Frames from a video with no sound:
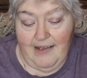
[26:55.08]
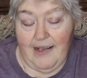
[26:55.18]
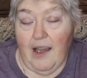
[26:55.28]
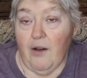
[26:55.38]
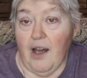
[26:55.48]

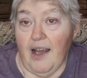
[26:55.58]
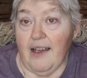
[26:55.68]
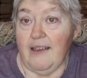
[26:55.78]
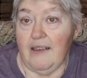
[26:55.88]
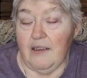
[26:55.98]
Now
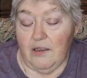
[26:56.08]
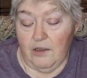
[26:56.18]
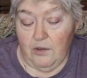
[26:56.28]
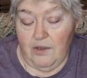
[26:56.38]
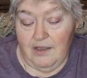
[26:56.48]
I,
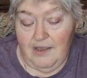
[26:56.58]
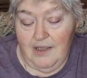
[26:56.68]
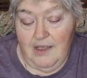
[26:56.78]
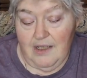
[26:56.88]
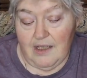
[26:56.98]
Luke,
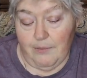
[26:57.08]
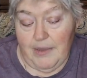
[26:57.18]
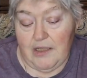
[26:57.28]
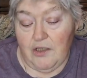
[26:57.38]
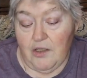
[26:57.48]

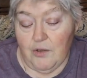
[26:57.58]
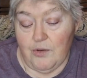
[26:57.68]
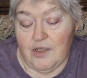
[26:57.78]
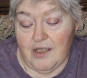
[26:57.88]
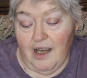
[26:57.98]
commit you
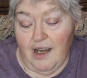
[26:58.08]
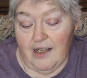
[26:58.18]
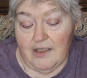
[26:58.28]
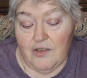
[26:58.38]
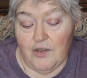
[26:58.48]
to
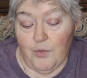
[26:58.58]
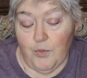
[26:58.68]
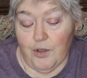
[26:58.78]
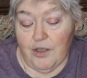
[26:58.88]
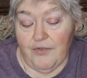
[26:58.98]
God and to the
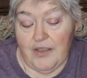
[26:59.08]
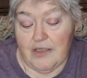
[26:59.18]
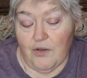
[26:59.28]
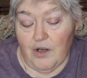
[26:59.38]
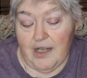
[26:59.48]
word of
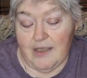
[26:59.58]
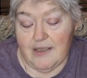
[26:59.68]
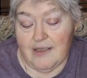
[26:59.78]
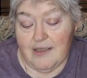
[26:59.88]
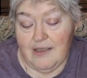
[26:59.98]
his
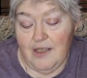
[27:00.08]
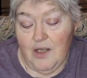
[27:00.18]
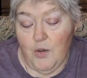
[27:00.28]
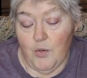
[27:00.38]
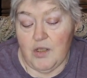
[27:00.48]
grace,
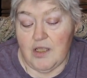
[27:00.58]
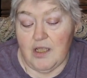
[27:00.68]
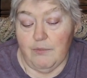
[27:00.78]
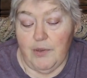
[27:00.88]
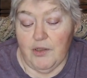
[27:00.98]
which
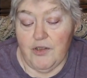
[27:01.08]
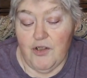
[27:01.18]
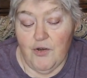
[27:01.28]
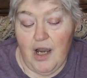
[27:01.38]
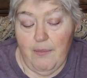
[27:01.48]
can build
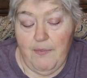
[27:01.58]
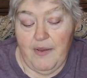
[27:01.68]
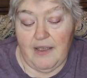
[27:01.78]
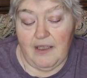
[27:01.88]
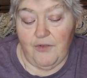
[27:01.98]
you up
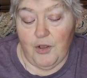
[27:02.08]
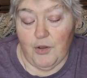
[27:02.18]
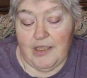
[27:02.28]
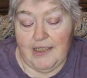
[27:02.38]
and give you an